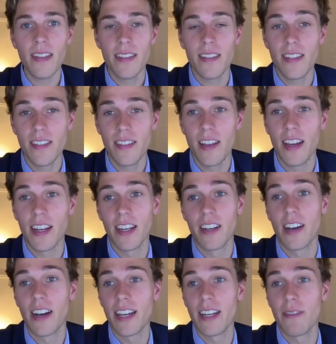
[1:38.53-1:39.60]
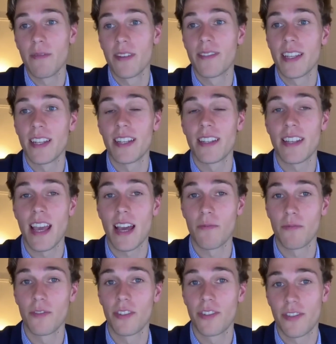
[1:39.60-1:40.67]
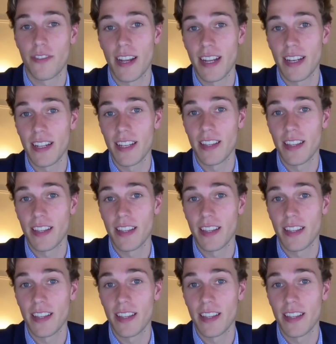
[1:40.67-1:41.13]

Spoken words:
Since 1990, we've seen a downward trend